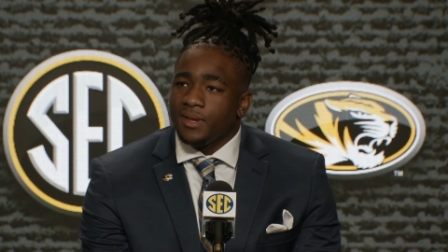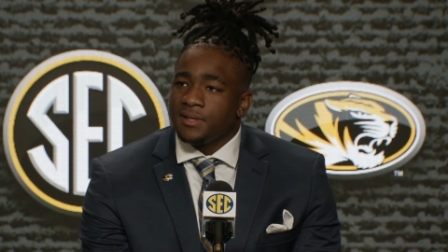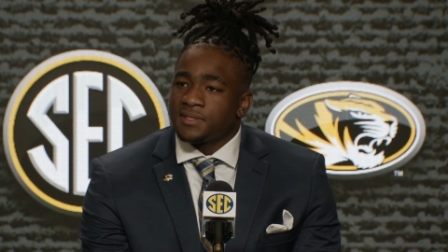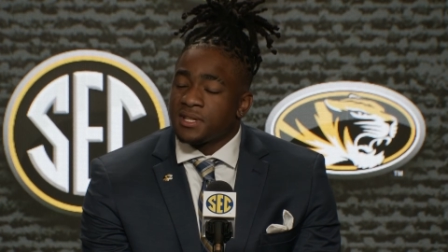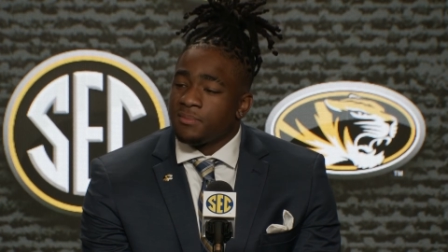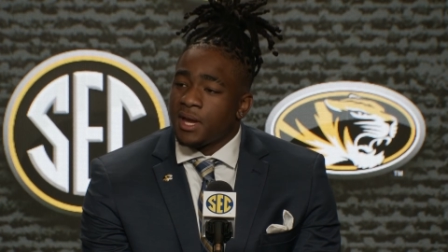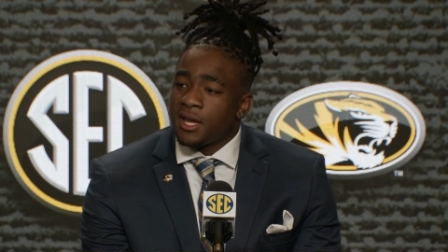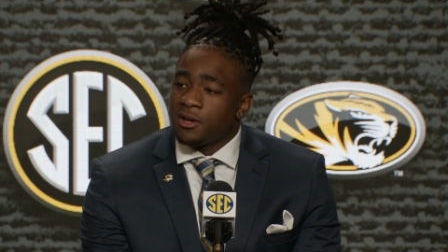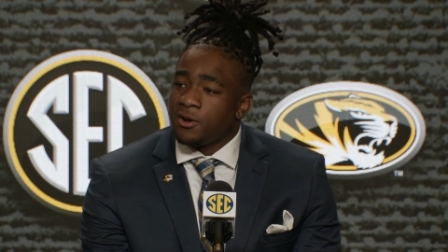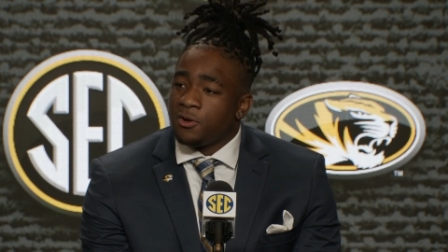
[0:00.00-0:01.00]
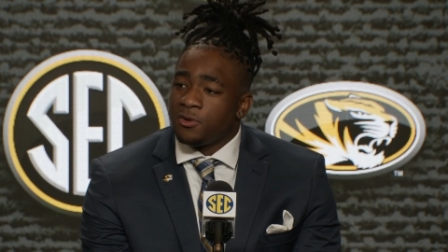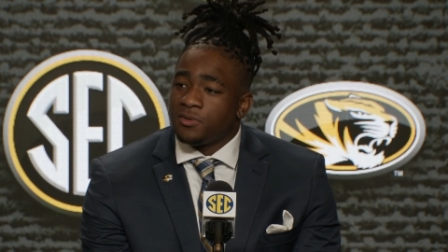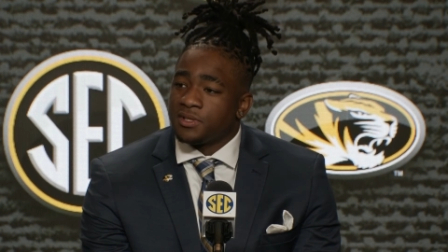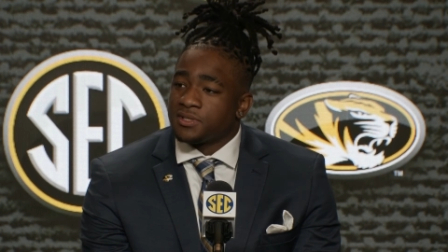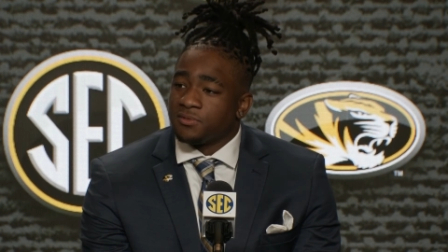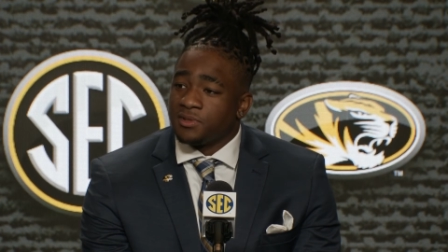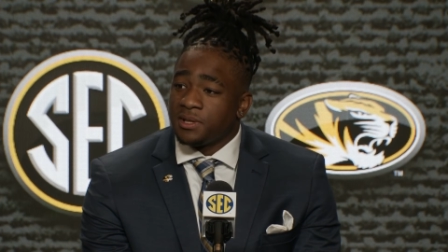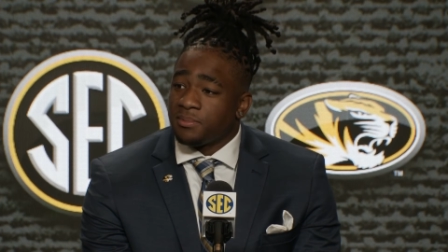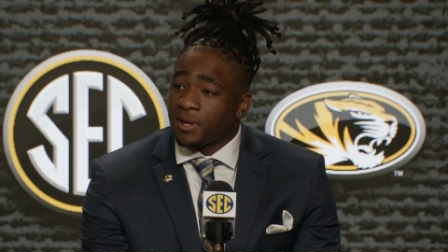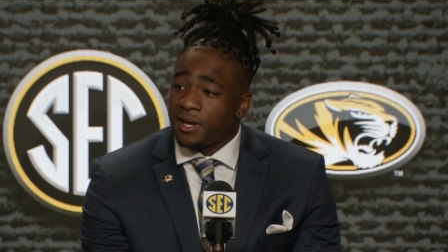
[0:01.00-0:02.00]
So the main goal is to
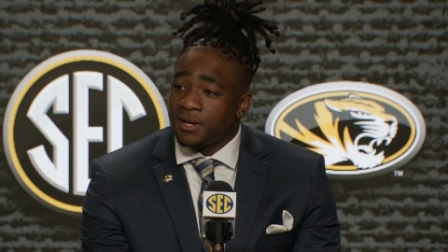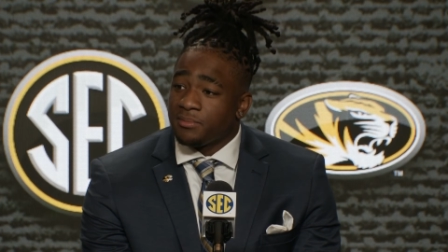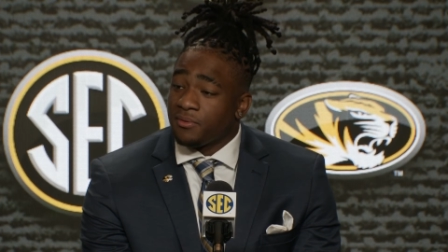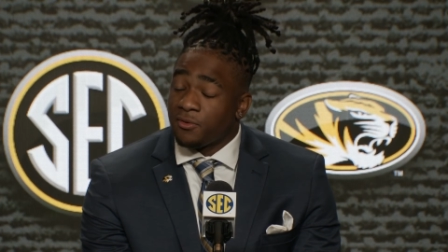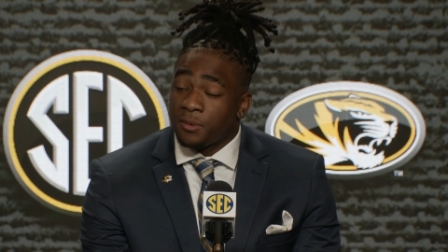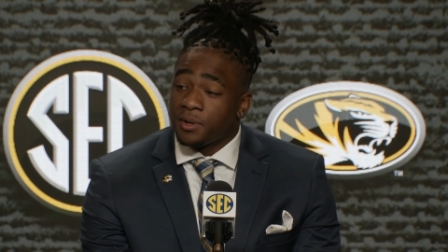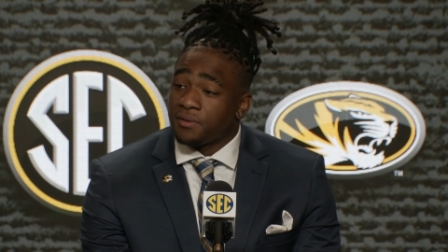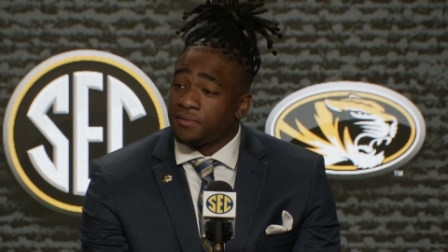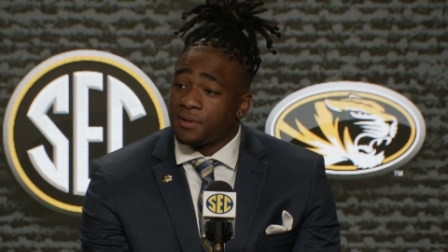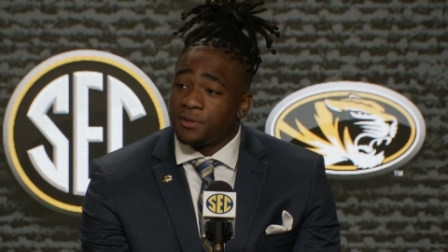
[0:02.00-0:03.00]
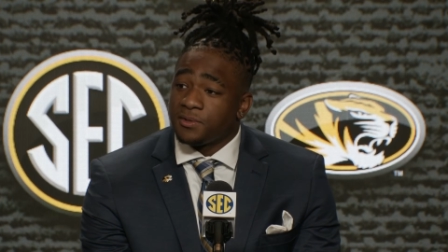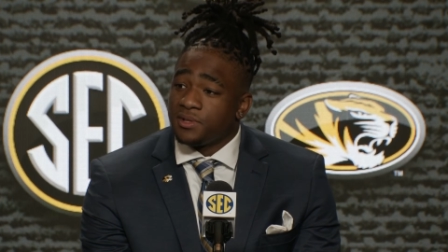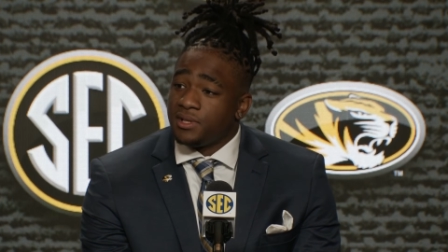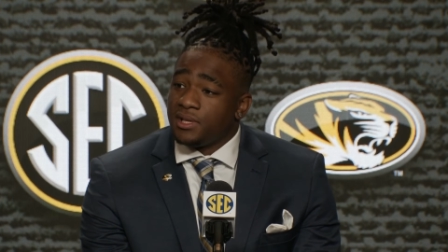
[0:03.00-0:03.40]
really play and perform on the field.